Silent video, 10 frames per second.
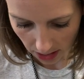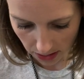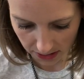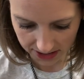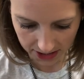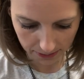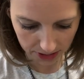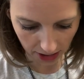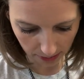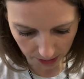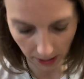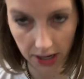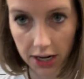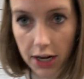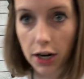the stem tubs right
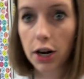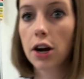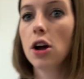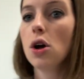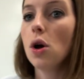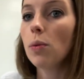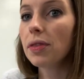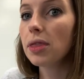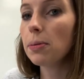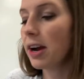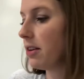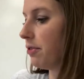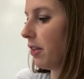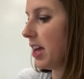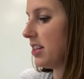here with the brain
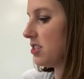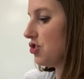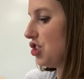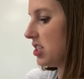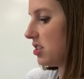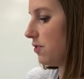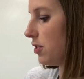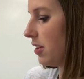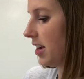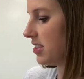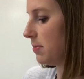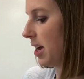flakes just for like some